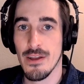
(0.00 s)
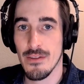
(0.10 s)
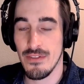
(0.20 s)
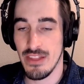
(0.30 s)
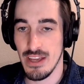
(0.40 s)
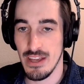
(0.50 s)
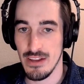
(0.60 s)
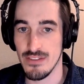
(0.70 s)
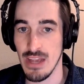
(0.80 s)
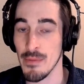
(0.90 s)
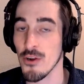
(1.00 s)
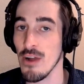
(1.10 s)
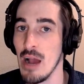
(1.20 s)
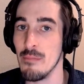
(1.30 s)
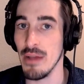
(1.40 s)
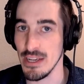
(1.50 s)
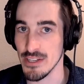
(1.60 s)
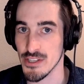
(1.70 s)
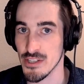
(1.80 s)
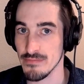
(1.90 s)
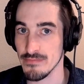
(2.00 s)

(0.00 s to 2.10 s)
the Democrat base.